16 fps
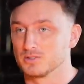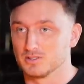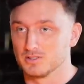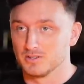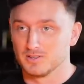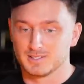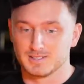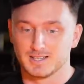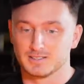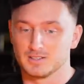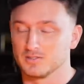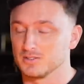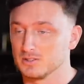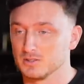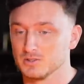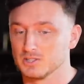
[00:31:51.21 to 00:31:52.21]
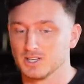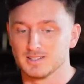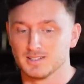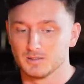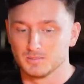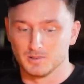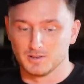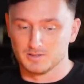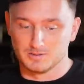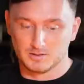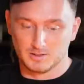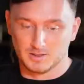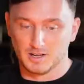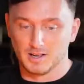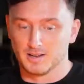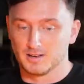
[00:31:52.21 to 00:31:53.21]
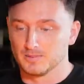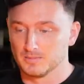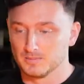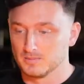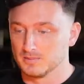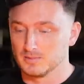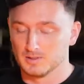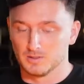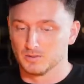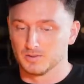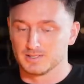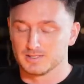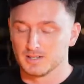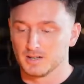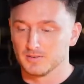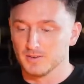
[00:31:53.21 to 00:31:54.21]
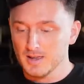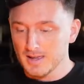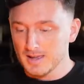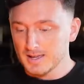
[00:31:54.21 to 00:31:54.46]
So this has nothing to do with JD, but the guy and all this stuff.